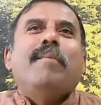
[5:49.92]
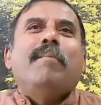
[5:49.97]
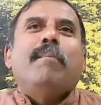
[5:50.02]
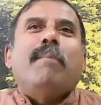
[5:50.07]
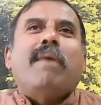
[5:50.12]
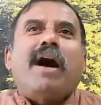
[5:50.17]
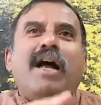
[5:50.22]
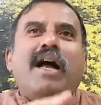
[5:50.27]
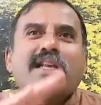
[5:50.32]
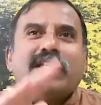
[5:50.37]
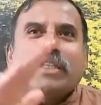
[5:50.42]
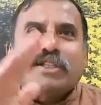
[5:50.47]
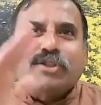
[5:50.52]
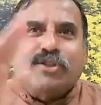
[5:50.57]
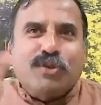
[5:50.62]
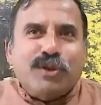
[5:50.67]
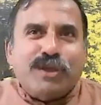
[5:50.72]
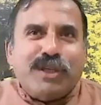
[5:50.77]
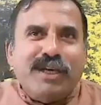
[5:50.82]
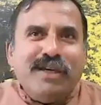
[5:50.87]
Manasa
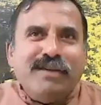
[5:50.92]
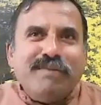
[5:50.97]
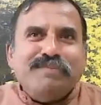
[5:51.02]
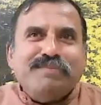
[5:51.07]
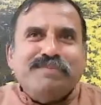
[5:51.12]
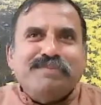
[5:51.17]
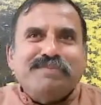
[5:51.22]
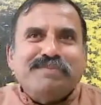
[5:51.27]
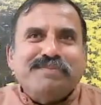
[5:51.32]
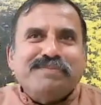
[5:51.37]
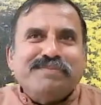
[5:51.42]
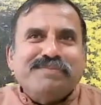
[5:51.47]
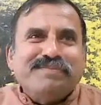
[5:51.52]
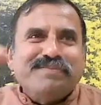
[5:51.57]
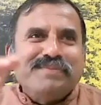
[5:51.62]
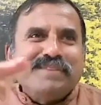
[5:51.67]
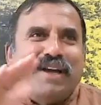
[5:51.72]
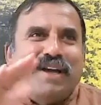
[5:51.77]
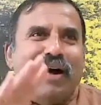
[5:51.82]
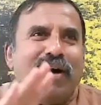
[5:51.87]
Jyoti,
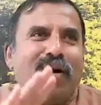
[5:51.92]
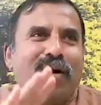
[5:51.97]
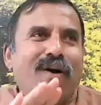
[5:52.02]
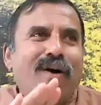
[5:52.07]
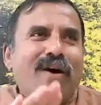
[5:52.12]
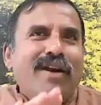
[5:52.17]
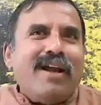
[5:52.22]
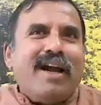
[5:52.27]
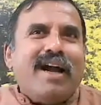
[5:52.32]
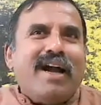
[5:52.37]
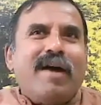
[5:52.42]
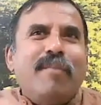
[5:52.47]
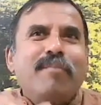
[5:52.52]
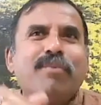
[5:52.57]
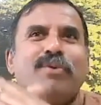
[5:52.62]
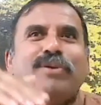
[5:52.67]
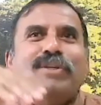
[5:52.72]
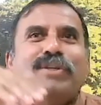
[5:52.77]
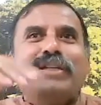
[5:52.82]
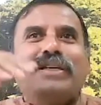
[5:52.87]
or
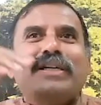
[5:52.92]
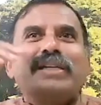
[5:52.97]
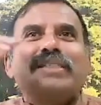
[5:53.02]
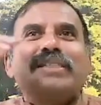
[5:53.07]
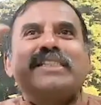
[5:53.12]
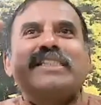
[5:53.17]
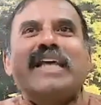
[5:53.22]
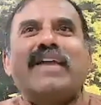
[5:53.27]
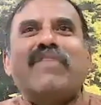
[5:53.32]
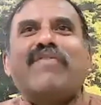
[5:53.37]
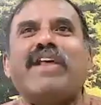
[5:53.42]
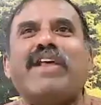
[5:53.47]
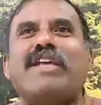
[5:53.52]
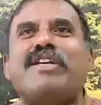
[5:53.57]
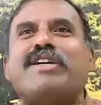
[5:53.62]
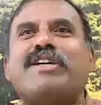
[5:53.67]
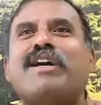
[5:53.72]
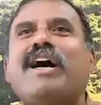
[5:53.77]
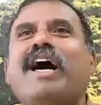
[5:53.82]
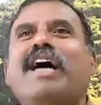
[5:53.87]
come to
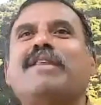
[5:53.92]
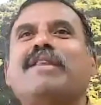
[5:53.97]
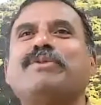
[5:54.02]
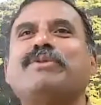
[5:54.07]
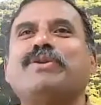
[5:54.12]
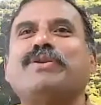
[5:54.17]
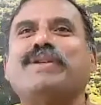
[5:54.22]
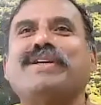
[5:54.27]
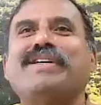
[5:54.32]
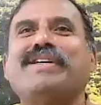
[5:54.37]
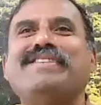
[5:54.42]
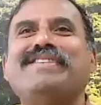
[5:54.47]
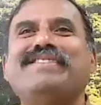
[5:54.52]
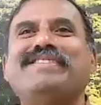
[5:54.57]
self-realization, Atma Jyoti.